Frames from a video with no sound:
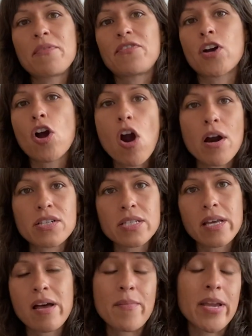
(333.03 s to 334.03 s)
if a car's
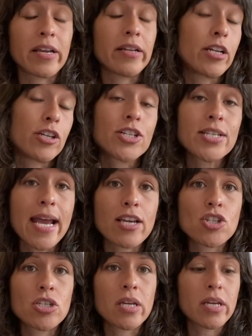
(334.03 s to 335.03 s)
coming, an
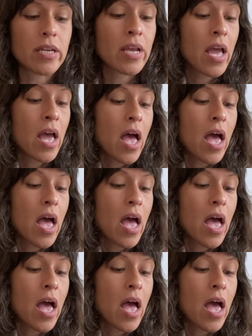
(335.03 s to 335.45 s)
intersection,